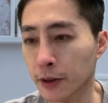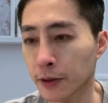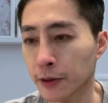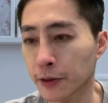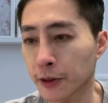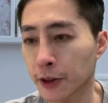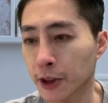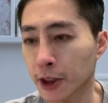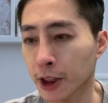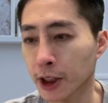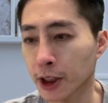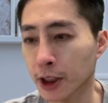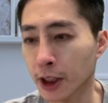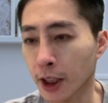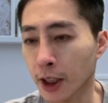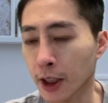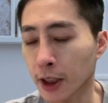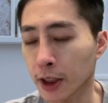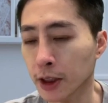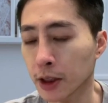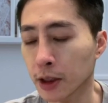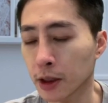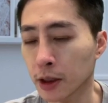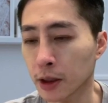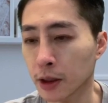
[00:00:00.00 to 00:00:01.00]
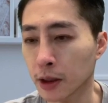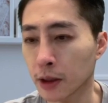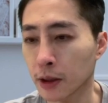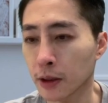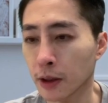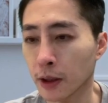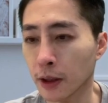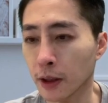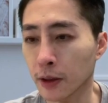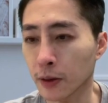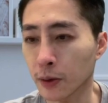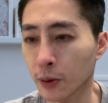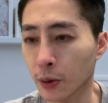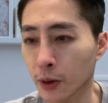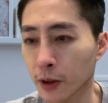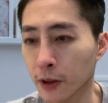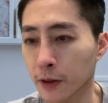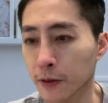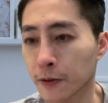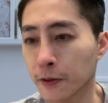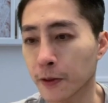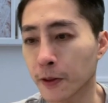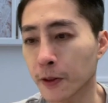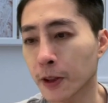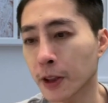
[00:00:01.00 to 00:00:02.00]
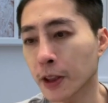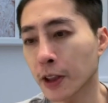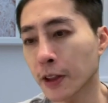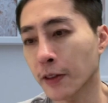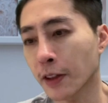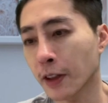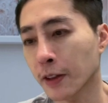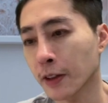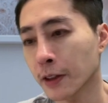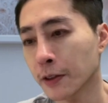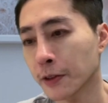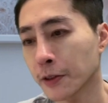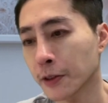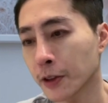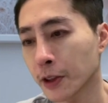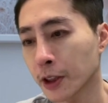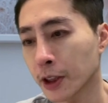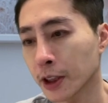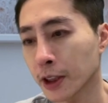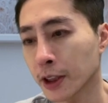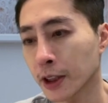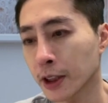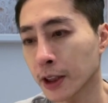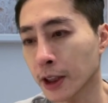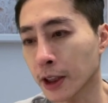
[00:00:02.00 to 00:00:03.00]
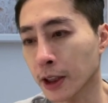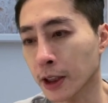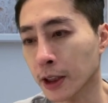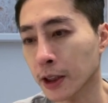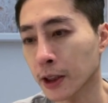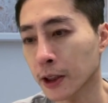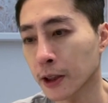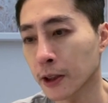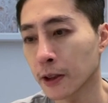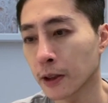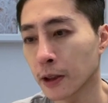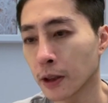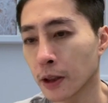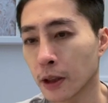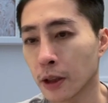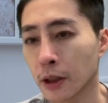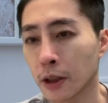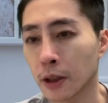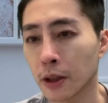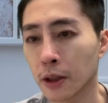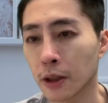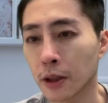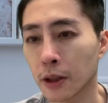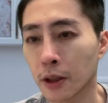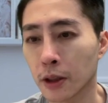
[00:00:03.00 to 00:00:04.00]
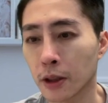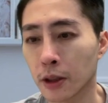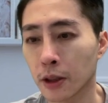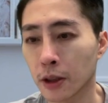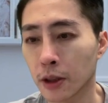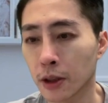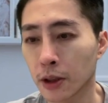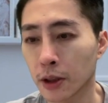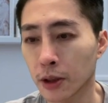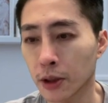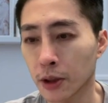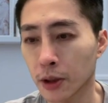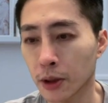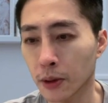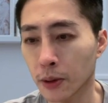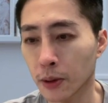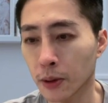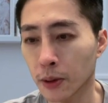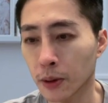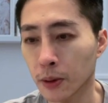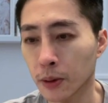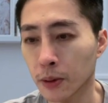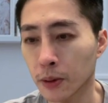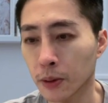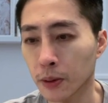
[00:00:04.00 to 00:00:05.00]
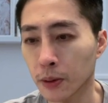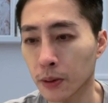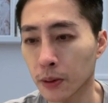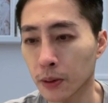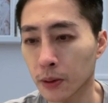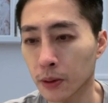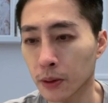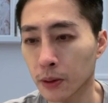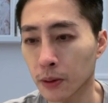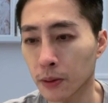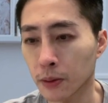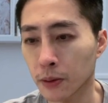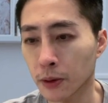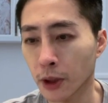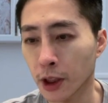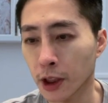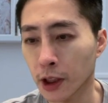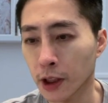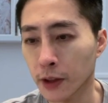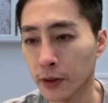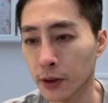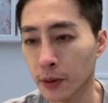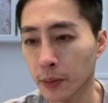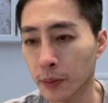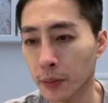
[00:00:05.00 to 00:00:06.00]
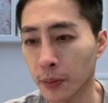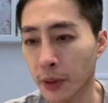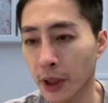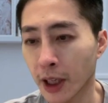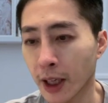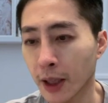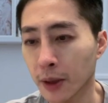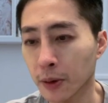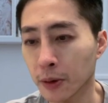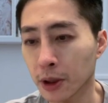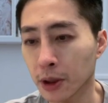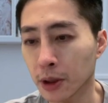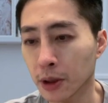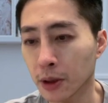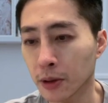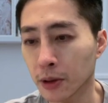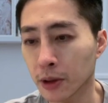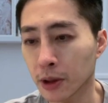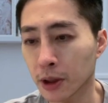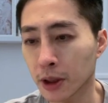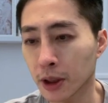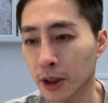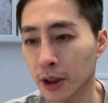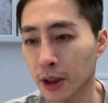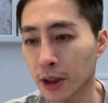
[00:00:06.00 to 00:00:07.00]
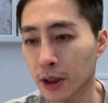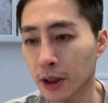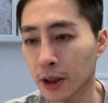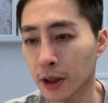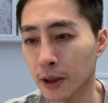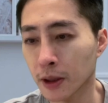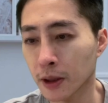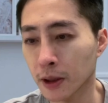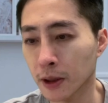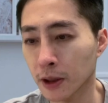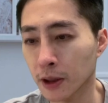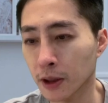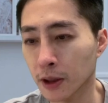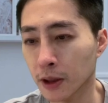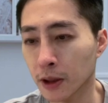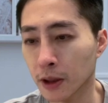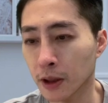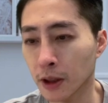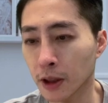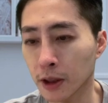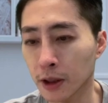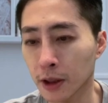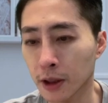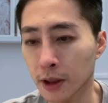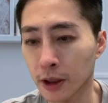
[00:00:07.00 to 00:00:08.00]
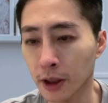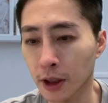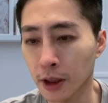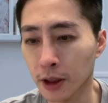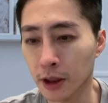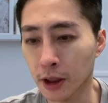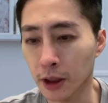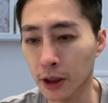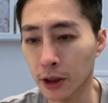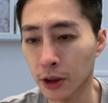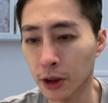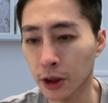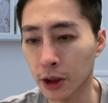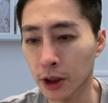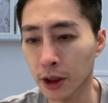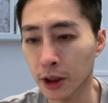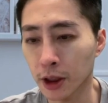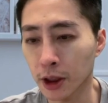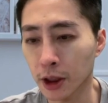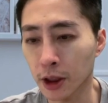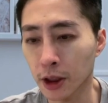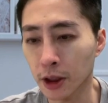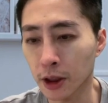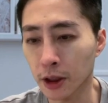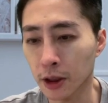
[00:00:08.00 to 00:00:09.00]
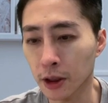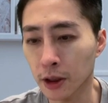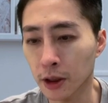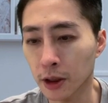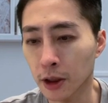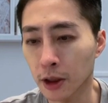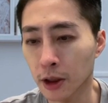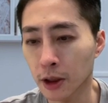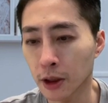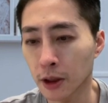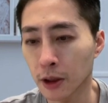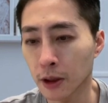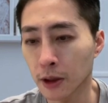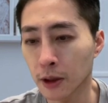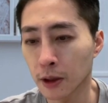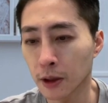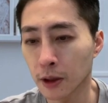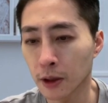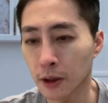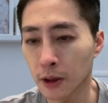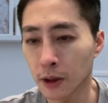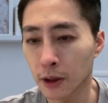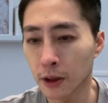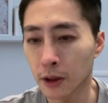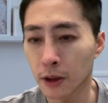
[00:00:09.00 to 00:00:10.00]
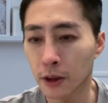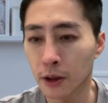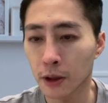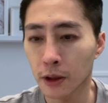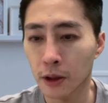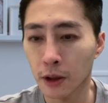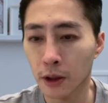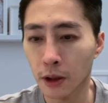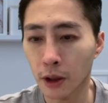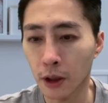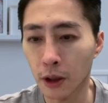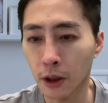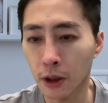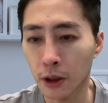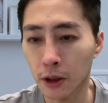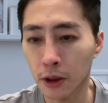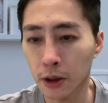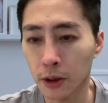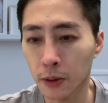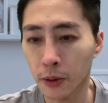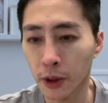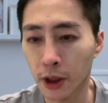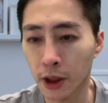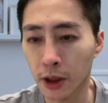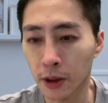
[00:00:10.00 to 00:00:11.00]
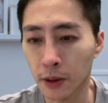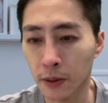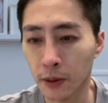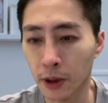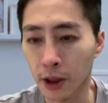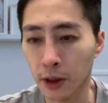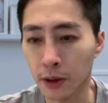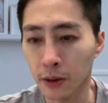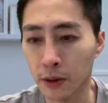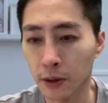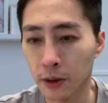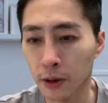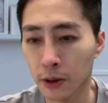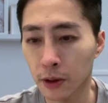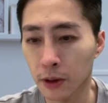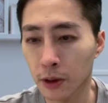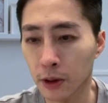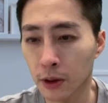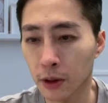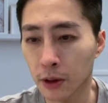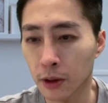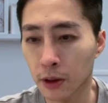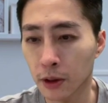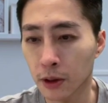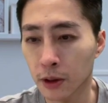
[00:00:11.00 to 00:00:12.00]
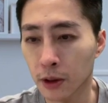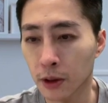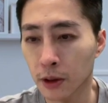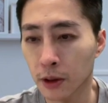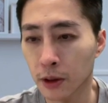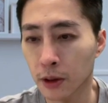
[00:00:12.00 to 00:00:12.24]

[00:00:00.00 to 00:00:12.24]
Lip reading: as there are 4 sides, and 24 divided by 4 is 6. So right out the bat, we know this is 6 inches here, all the way around.